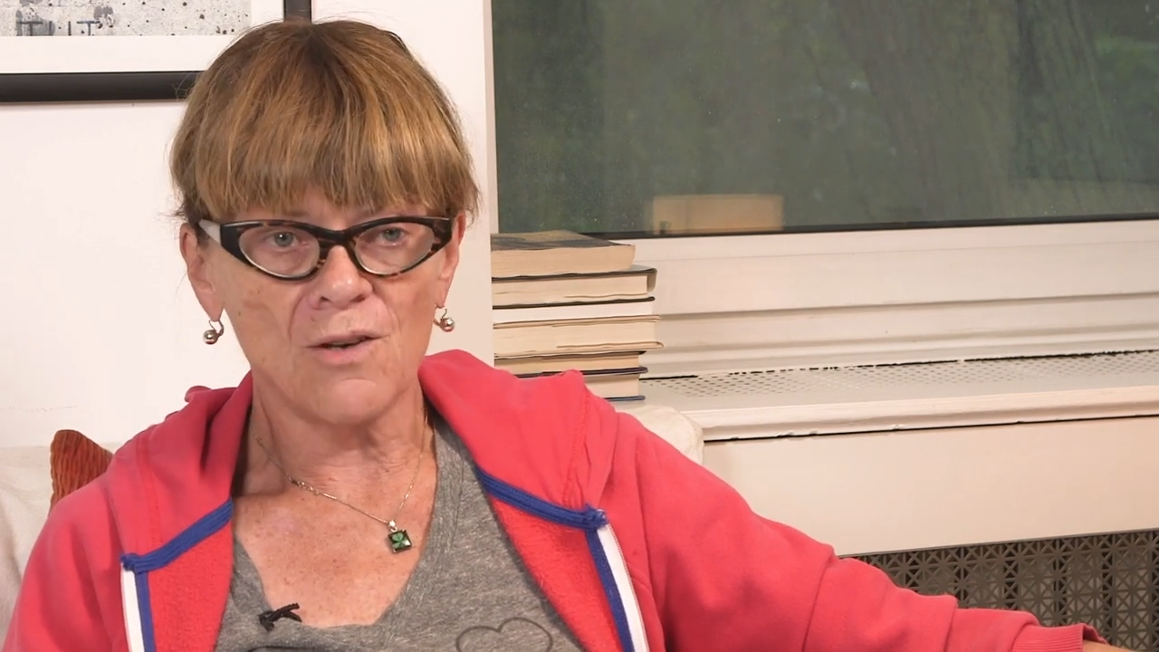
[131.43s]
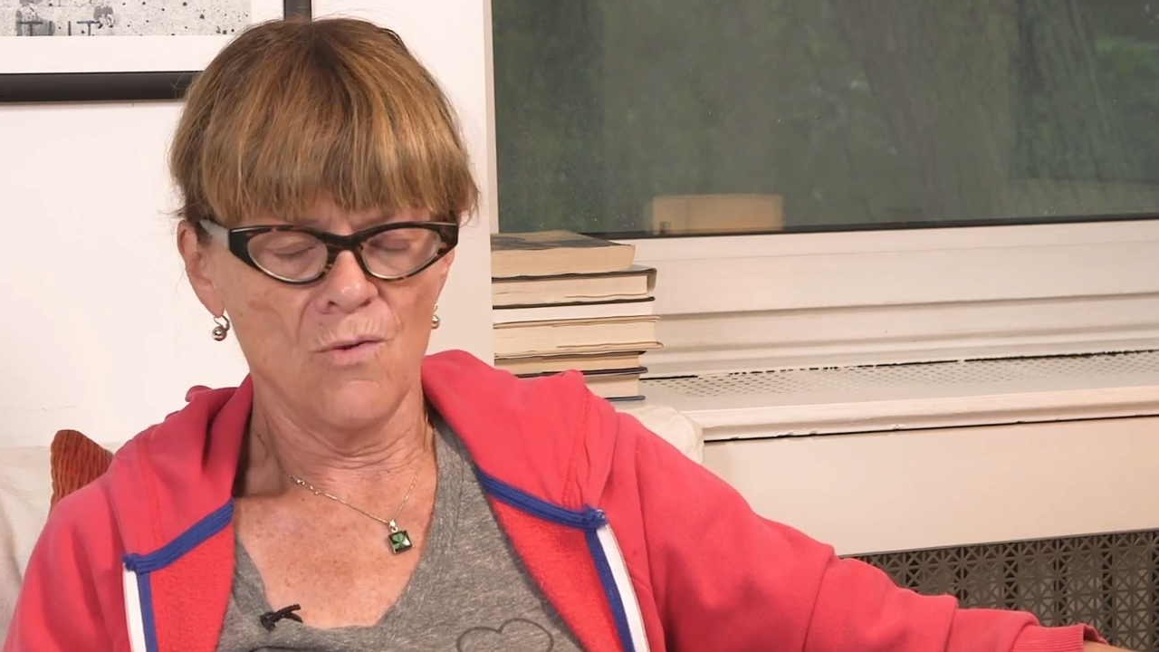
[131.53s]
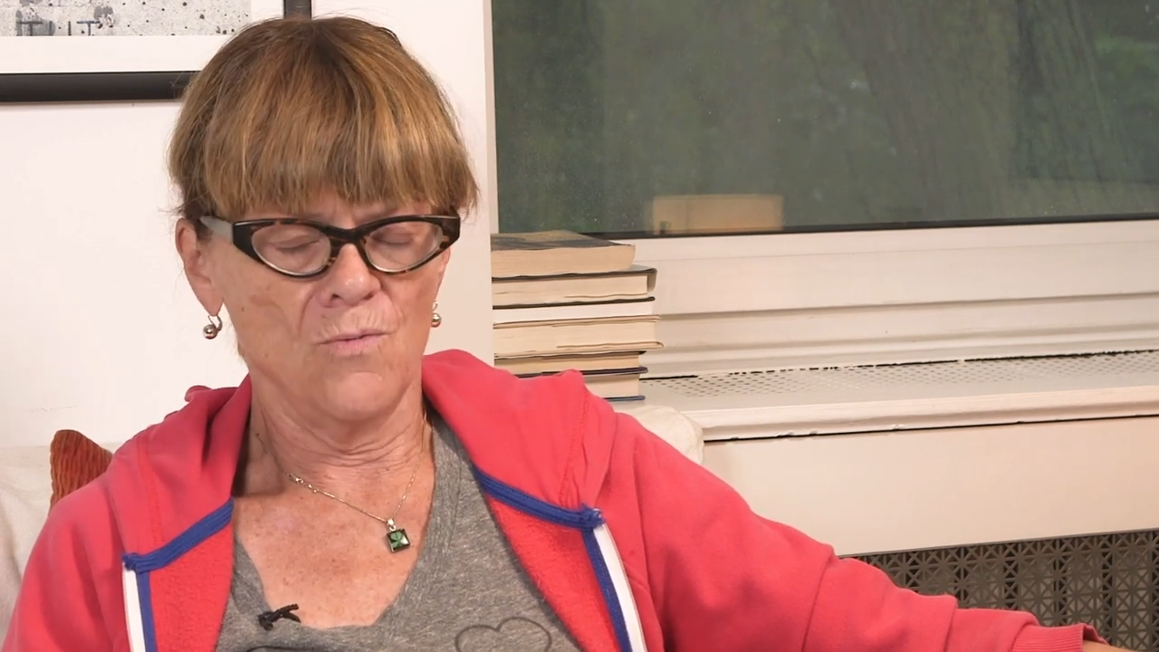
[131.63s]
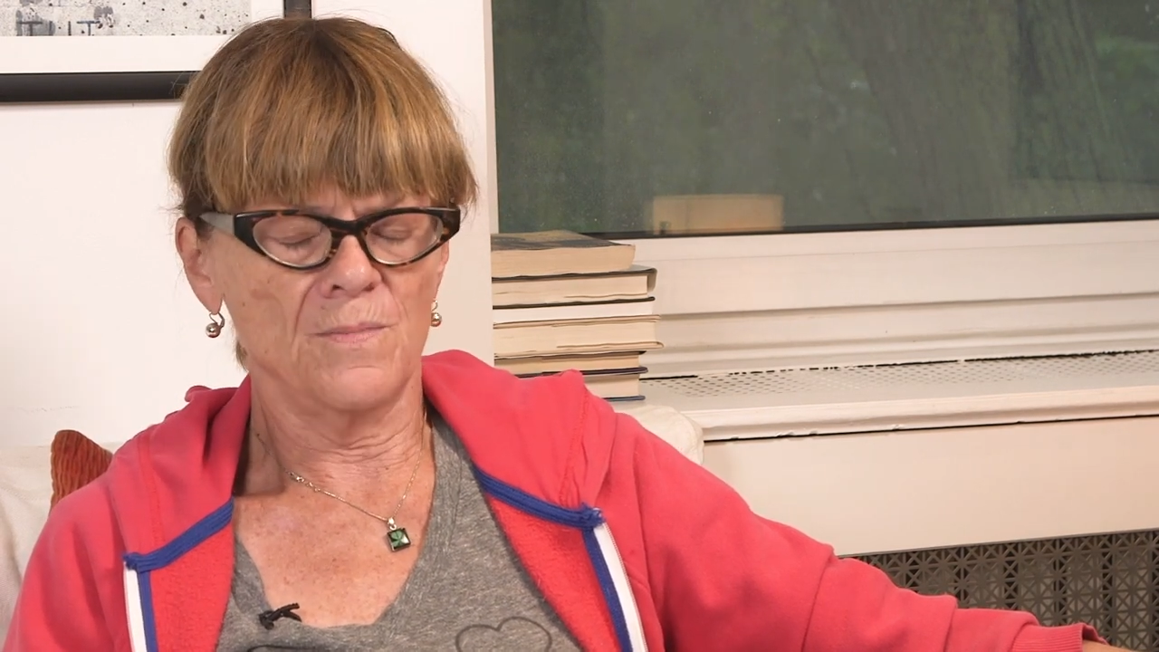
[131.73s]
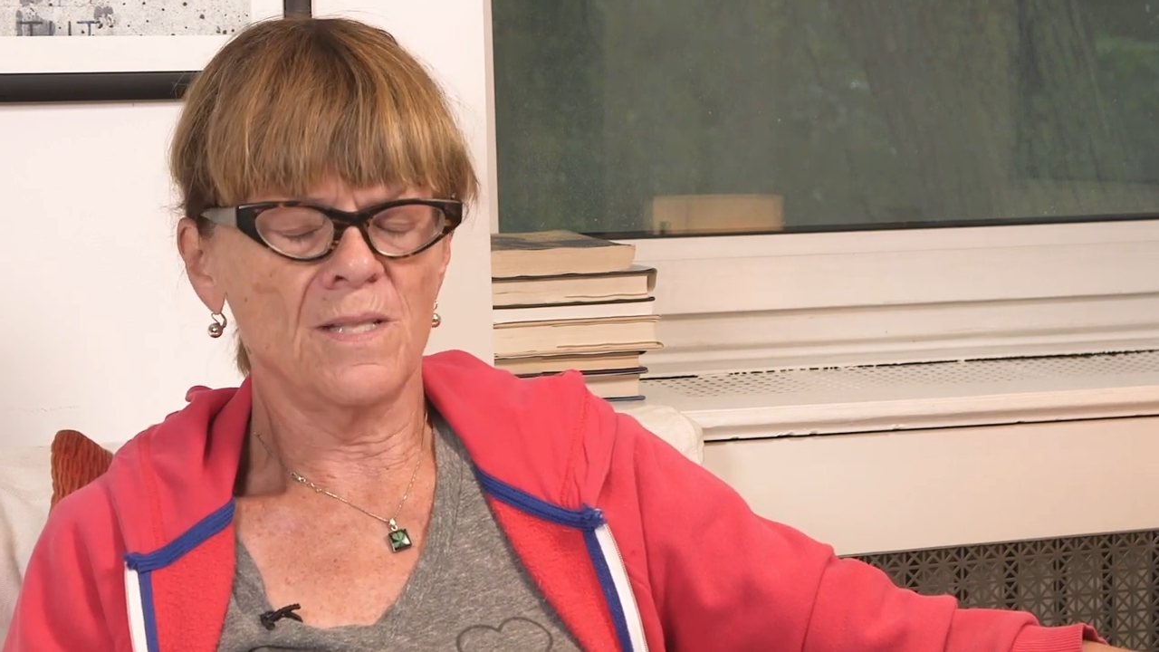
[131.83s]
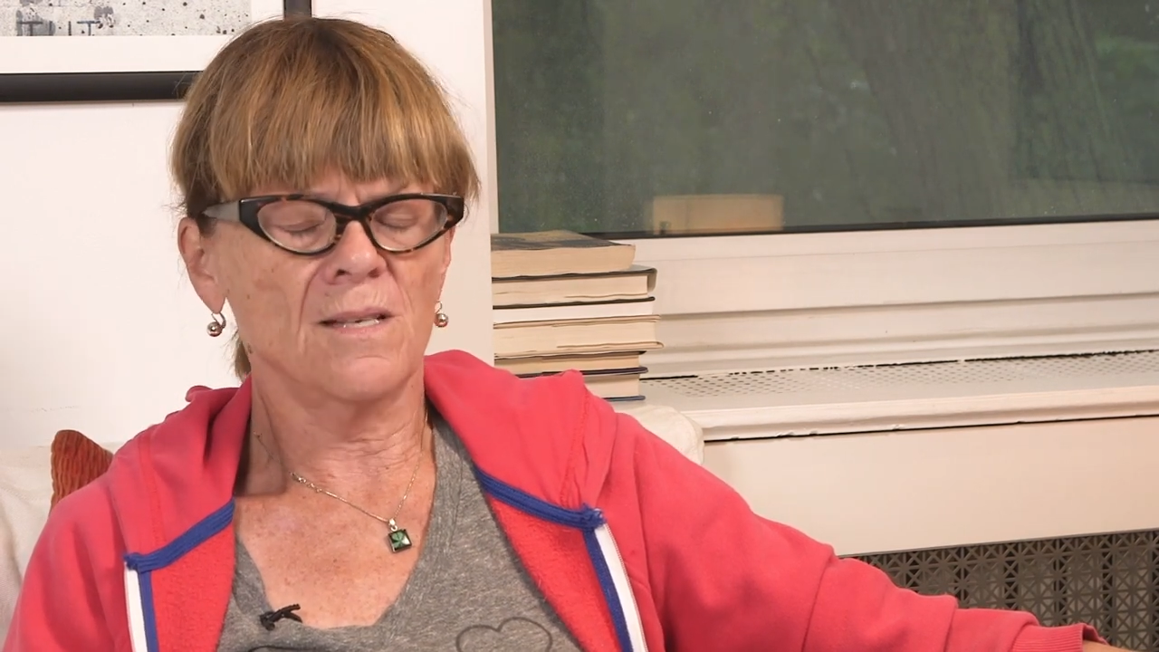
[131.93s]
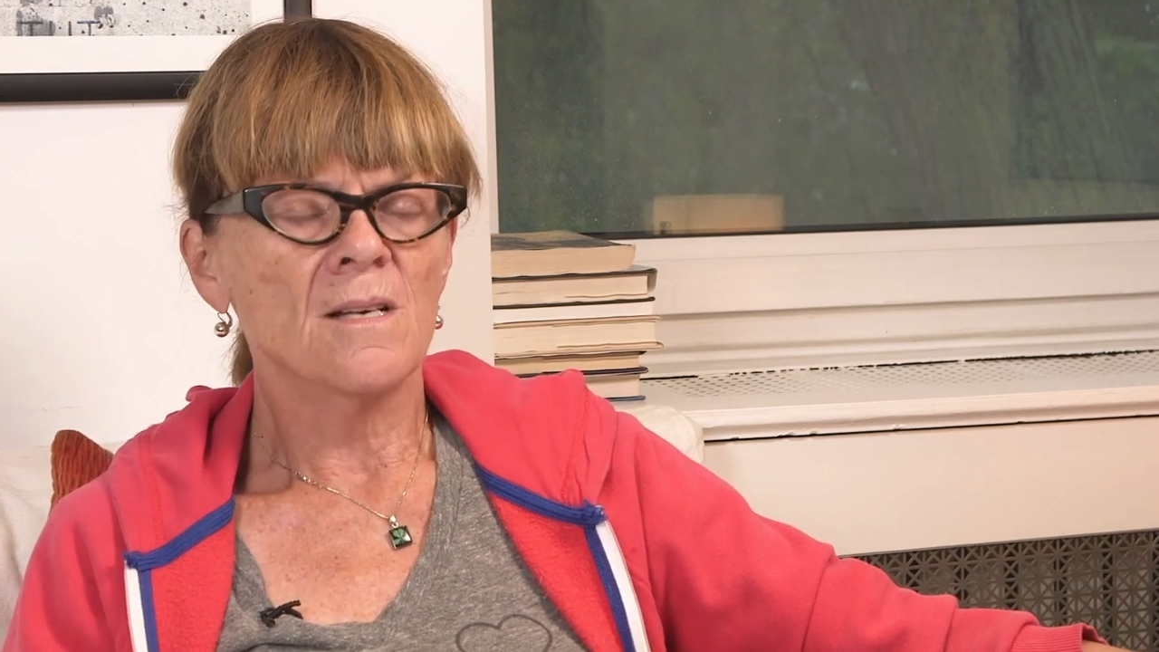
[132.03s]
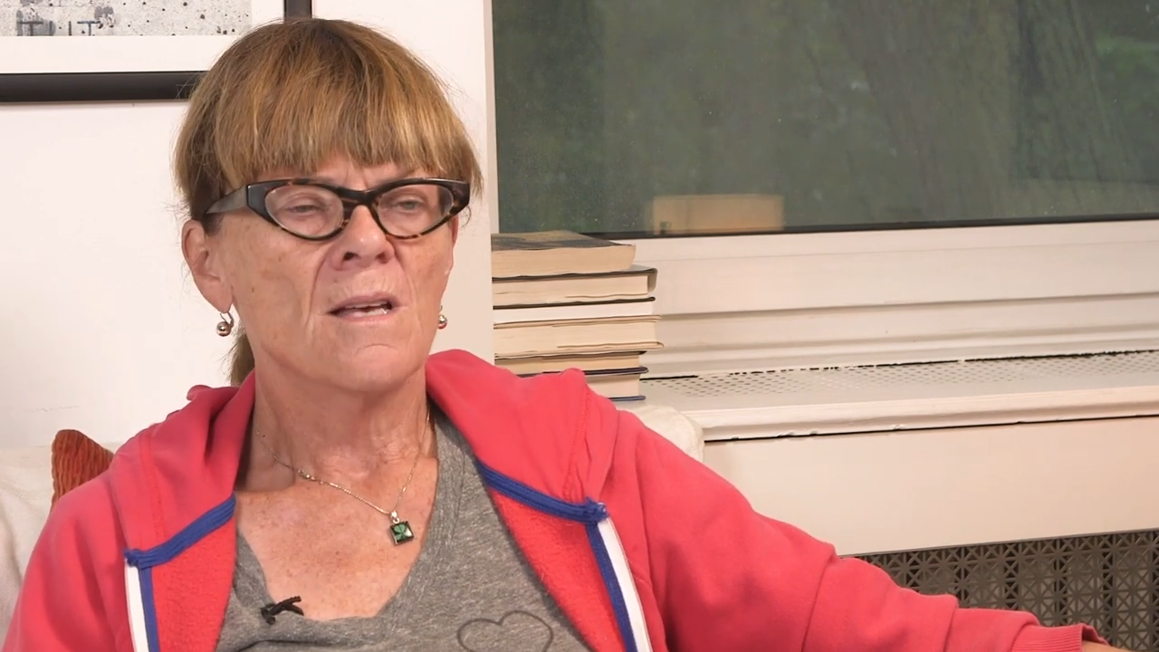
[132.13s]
homes,